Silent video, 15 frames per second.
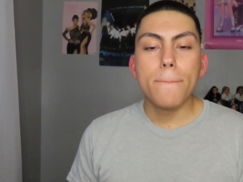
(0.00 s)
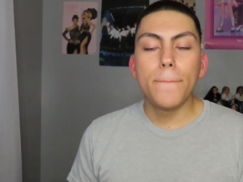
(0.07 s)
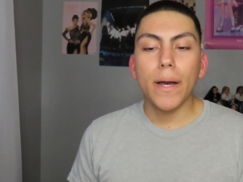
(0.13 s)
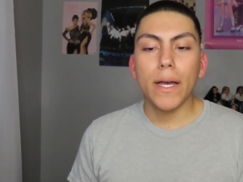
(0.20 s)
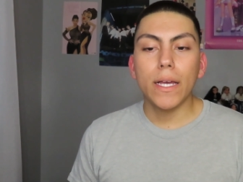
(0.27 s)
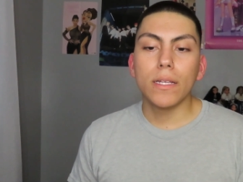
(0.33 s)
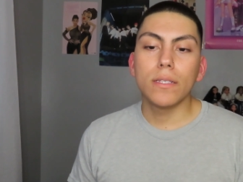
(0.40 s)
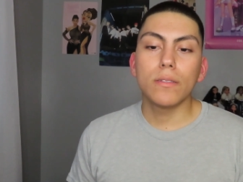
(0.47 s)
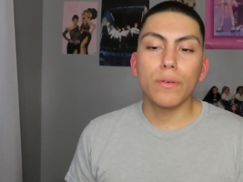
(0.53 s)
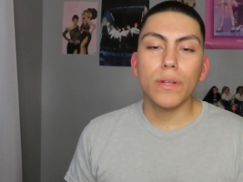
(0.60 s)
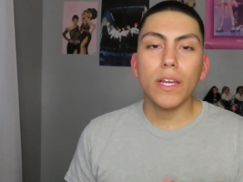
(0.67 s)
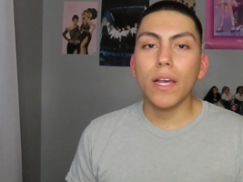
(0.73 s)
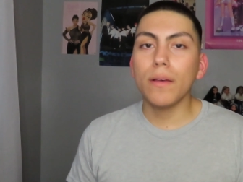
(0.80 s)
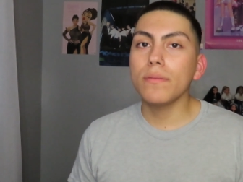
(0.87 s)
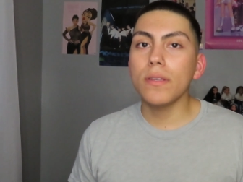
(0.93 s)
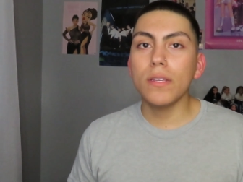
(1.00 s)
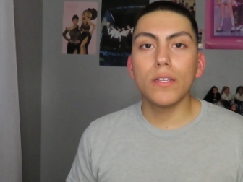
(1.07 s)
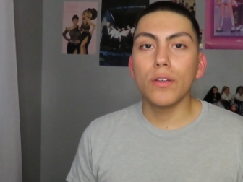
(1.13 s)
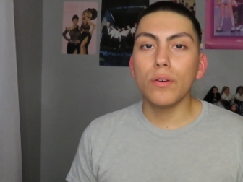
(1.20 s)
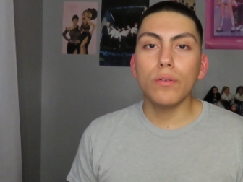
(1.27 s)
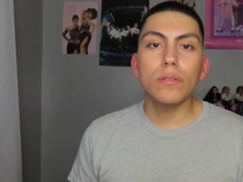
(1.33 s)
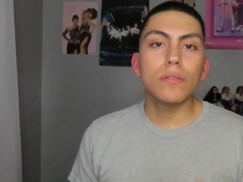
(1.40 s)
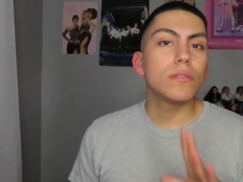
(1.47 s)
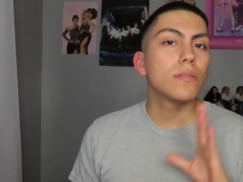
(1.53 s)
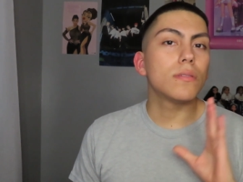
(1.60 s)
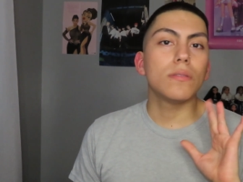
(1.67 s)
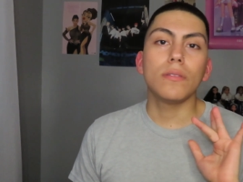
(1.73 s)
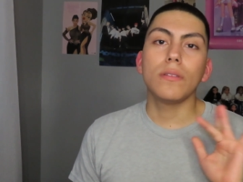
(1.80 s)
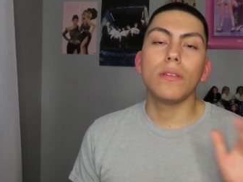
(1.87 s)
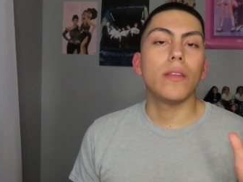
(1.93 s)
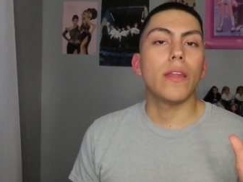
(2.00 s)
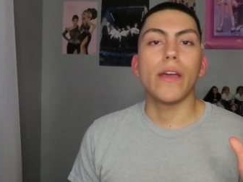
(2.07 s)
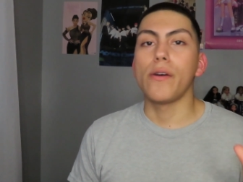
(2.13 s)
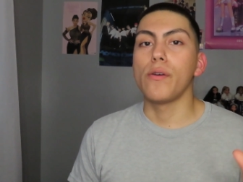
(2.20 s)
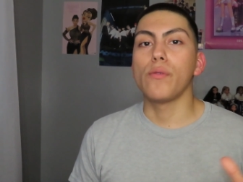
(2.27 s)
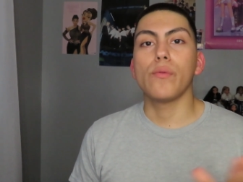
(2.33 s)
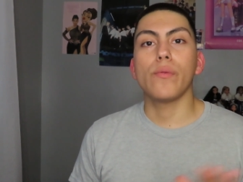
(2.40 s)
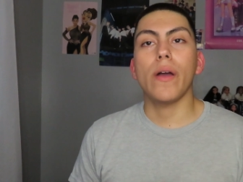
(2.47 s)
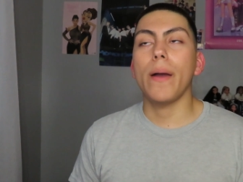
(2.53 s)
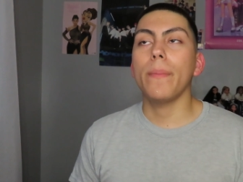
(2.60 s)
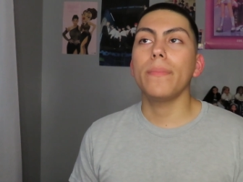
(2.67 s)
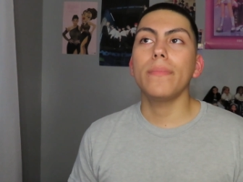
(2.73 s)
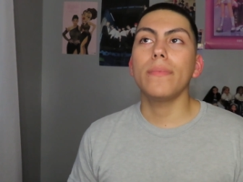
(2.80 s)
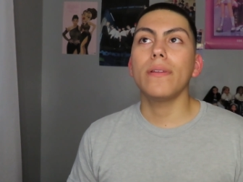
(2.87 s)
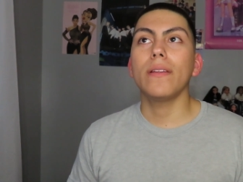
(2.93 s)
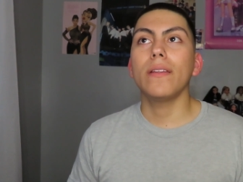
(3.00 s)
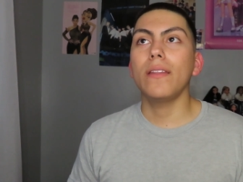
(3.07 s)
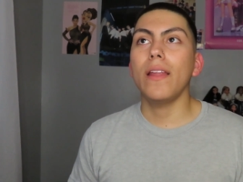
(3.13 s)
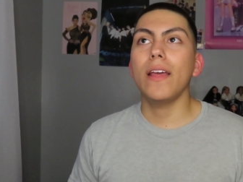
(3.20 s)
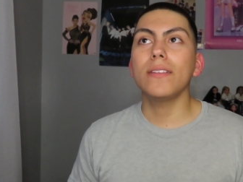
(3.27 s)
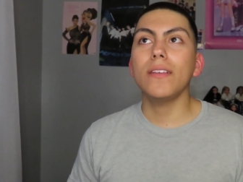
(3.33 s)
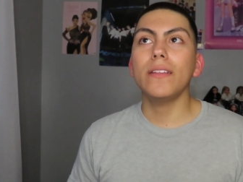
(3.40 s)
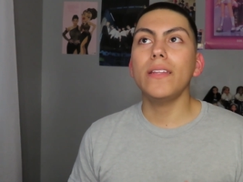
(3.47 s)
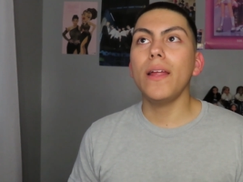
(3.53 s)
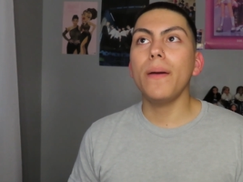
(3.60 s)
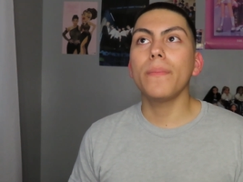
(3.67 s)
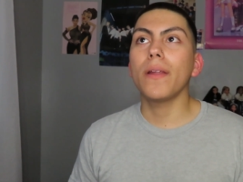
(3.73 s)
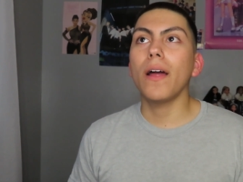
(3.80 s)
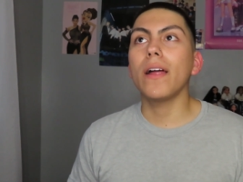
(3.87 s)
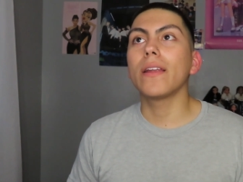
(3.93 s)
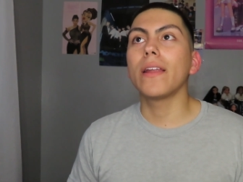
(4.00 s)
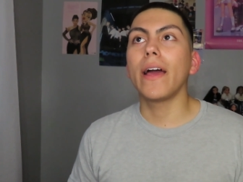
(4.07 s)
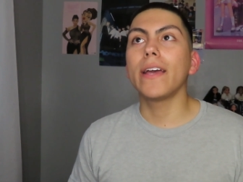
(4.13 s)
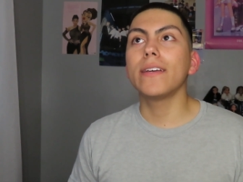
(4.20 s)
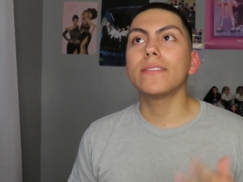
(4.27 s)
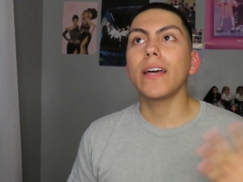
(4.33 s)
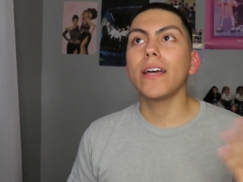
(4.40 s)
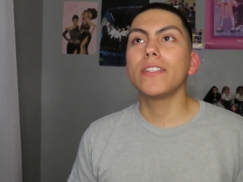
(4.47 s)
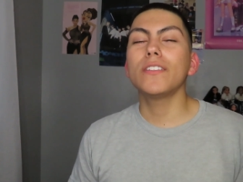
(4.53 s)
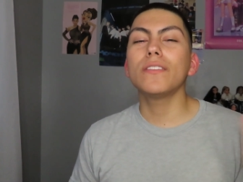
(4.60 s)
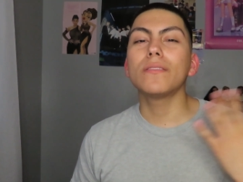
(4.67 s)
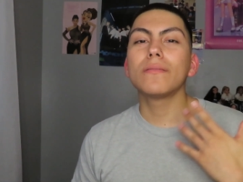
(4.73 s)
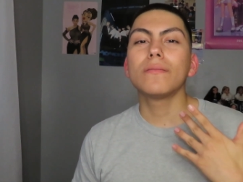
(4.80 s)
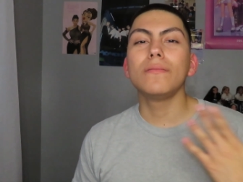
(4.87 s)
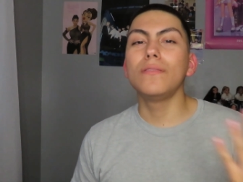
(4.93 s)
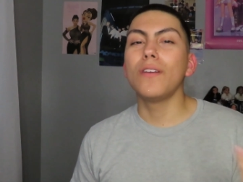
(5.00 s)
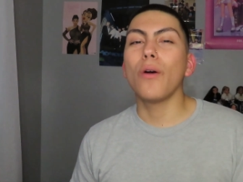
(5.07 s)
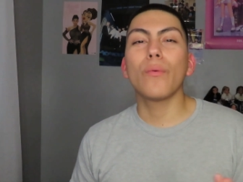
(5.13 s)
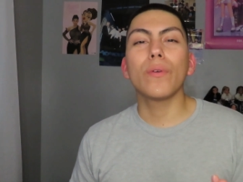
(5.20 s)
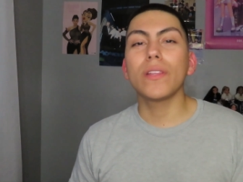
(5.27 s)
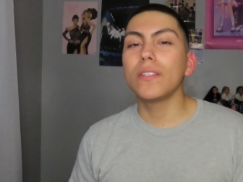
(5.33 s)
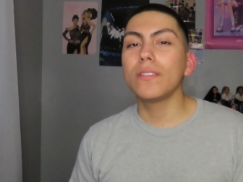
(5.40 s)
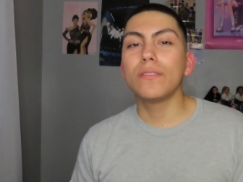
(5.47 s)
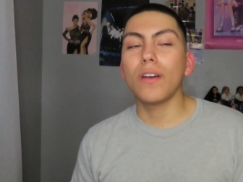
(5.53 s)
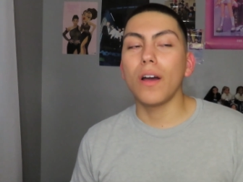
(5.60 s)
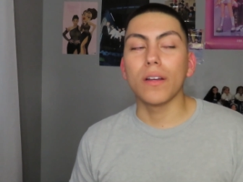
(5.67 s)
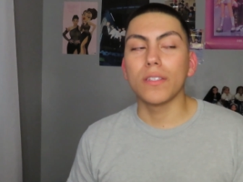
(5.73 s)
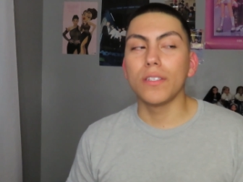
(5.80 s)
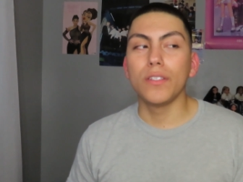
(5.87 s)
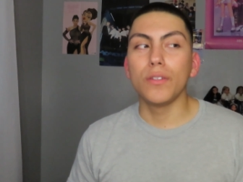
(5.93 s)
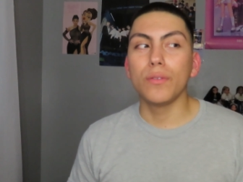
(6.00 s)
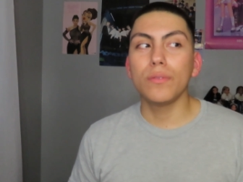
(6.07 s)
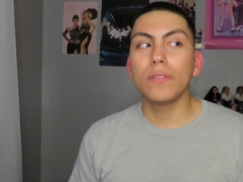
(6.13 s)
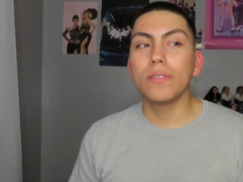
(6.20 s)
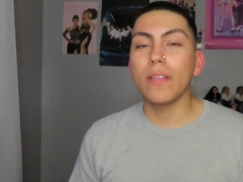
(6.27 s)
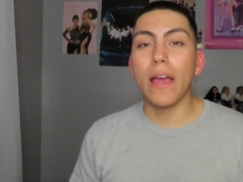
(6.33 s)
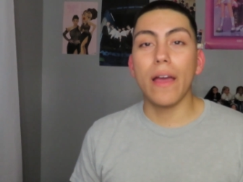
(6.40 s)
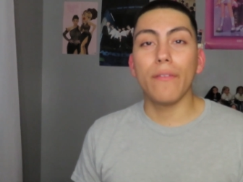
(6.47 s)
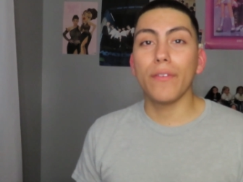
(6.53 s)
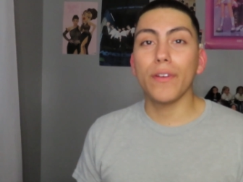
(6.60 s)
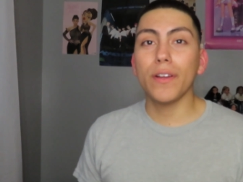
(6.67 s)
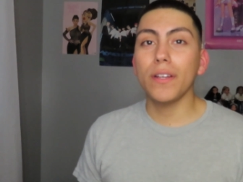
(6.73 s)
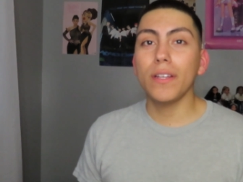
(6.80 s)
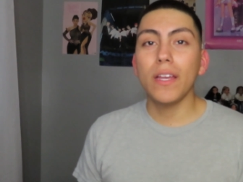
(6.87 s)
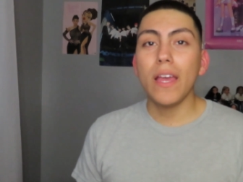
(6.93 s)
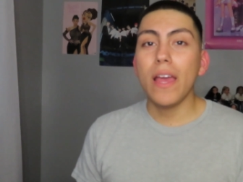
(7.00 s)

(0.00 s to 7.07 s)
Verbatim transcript: But when it comes to dudes, no. I'm it's not that I'm not nice. I just don't really talk dudes ever.